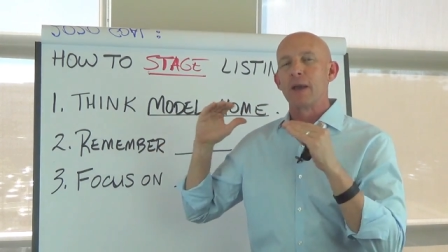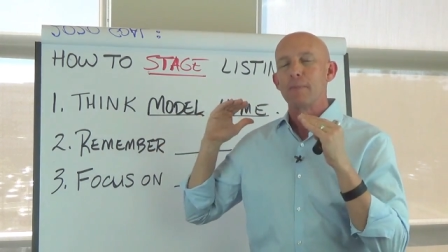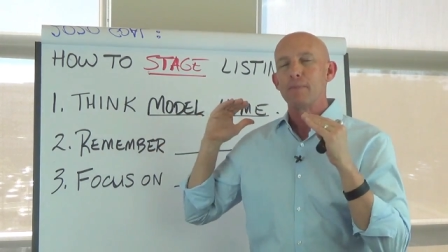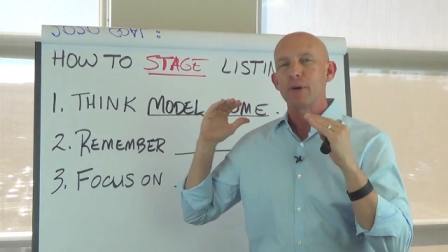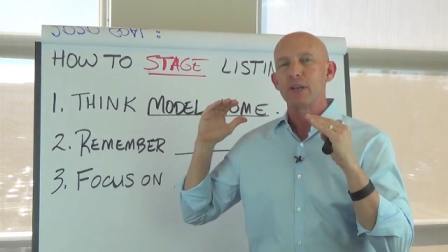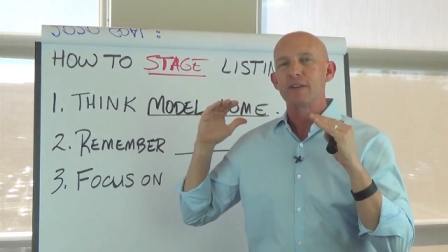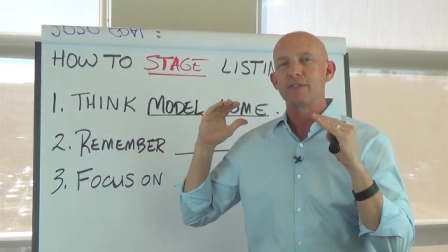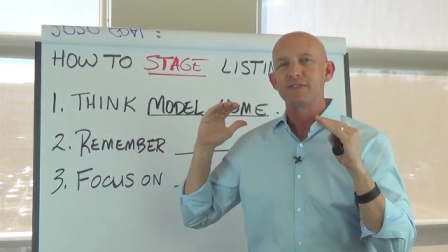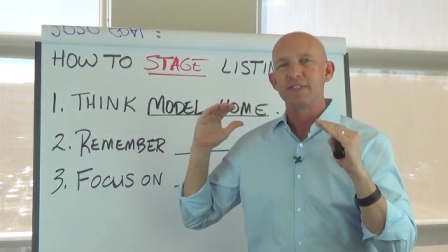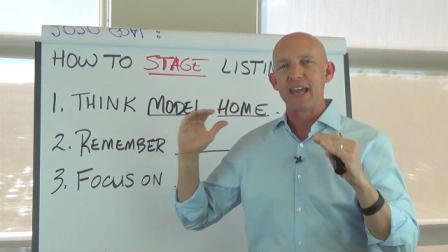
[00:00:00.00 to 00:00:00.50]

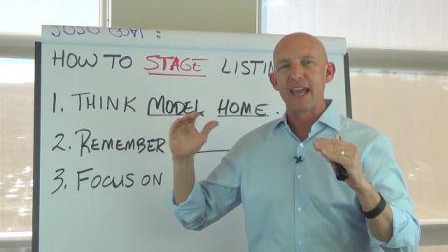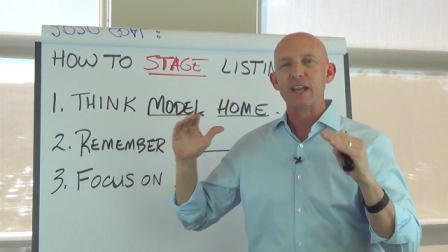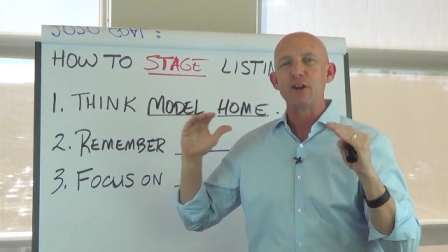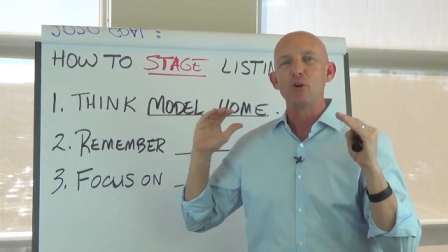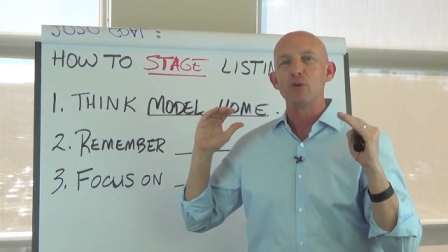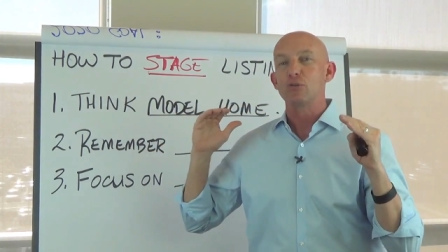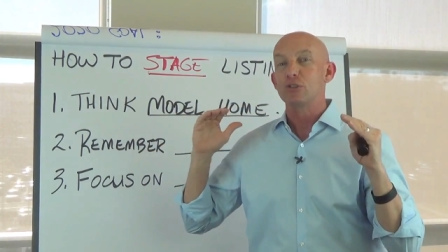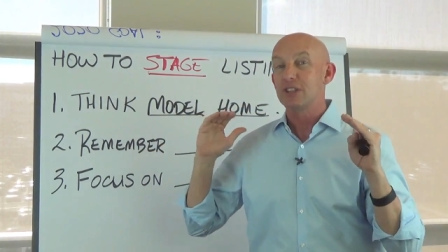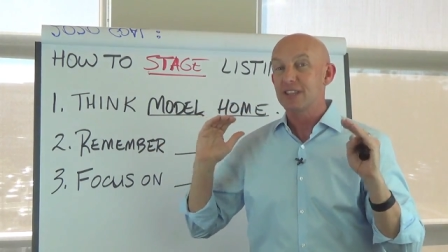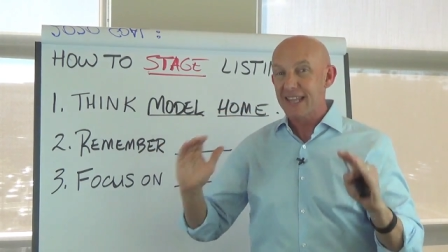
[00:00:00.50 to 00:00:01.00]
But if they
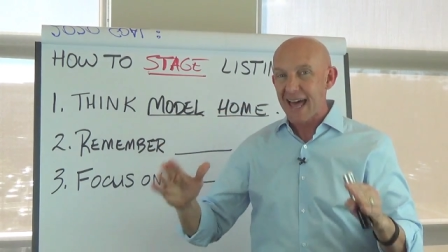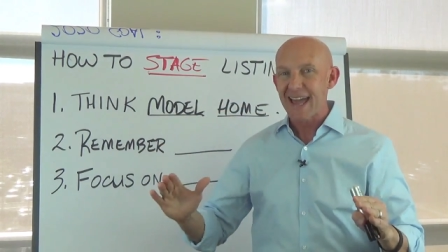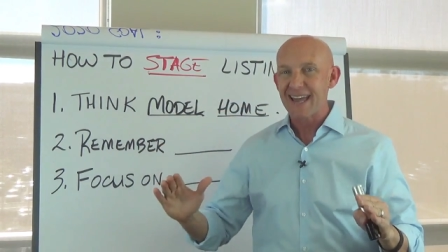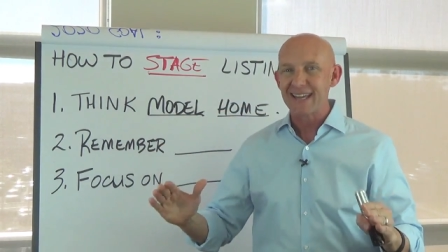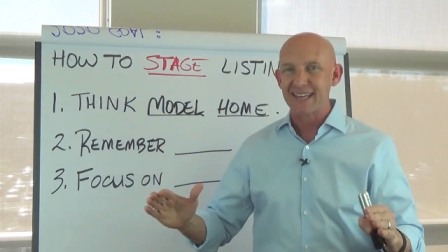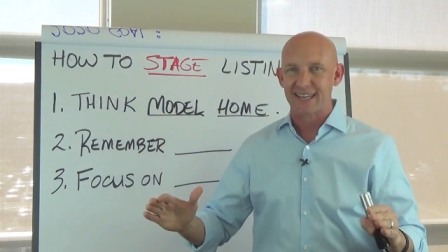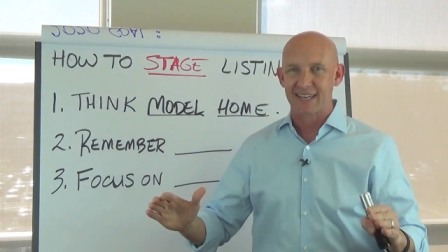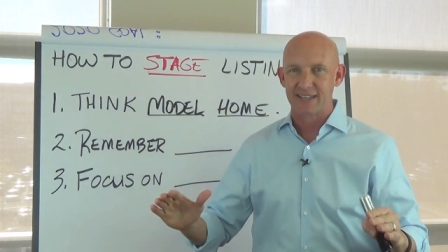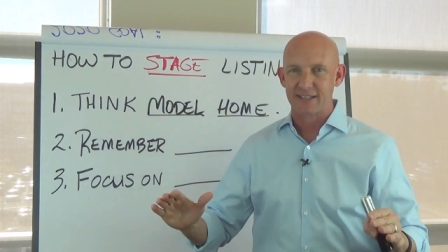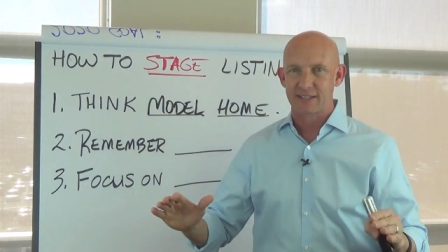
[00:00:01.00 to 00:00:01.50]
don't
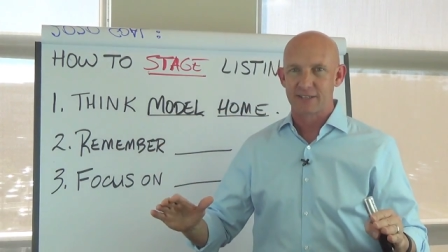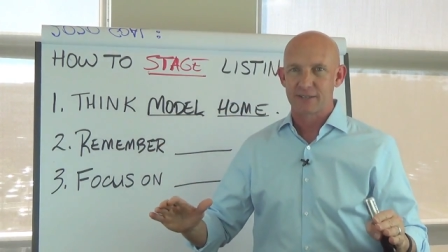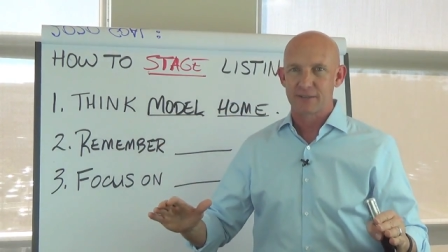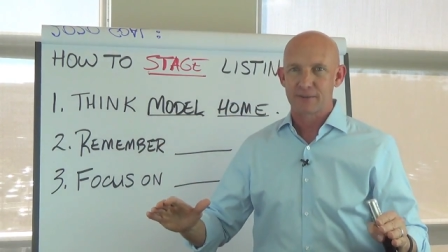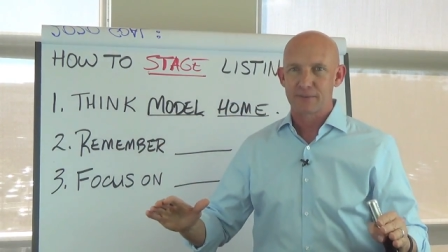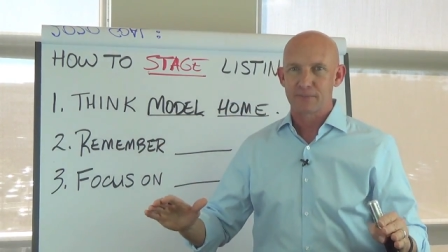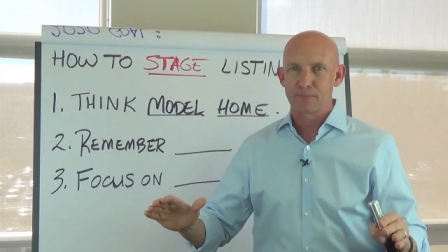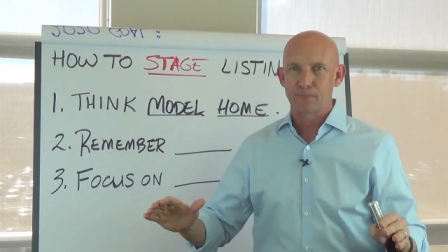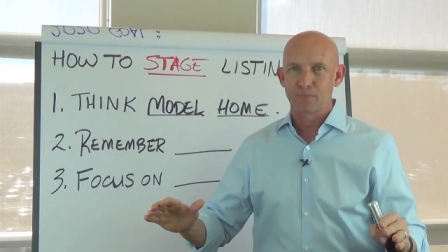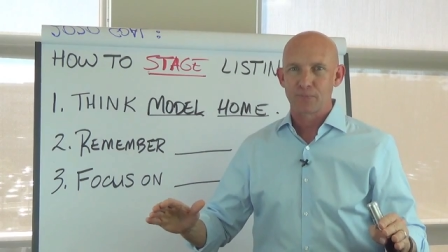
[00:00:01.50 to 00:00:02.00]
like it,
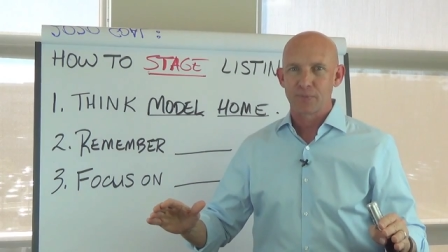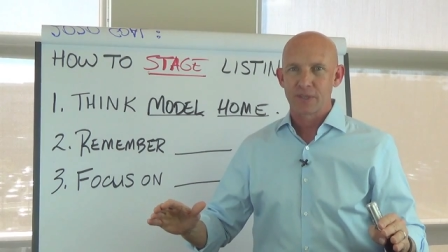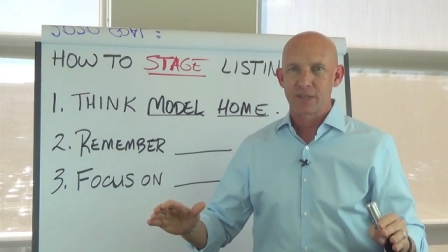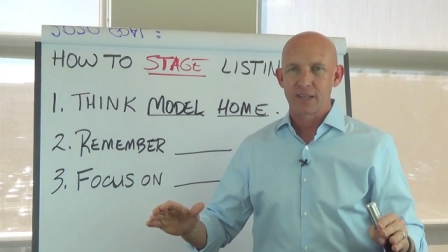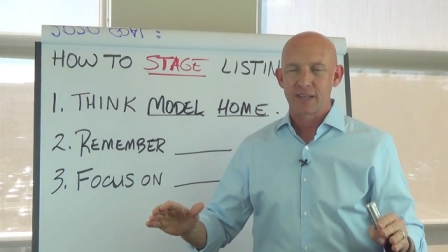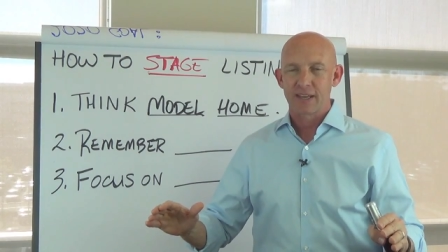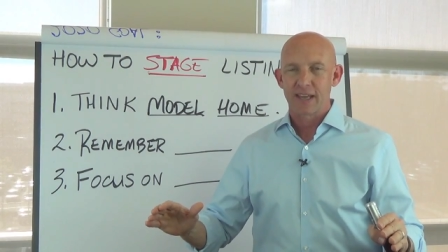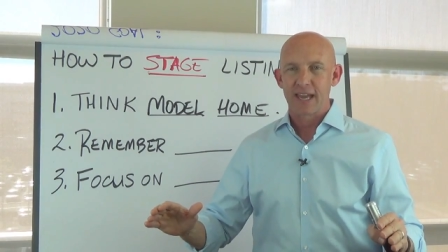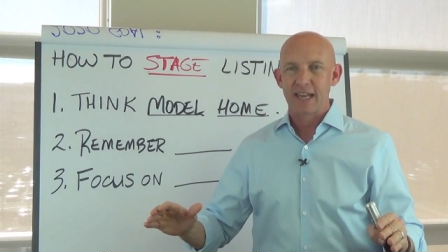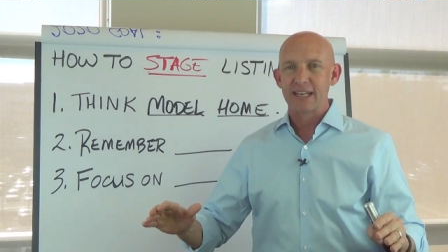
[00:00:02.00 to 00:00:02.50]

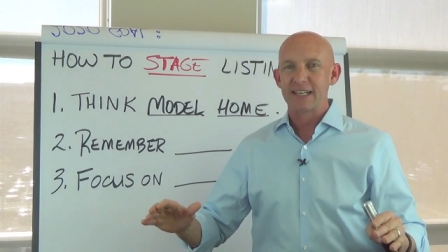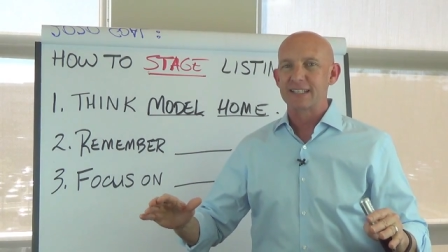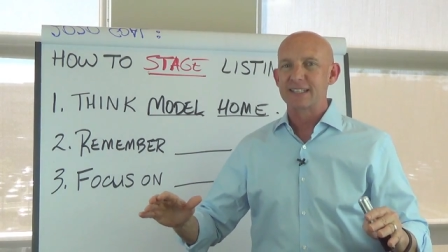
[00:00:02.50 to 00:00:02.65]
and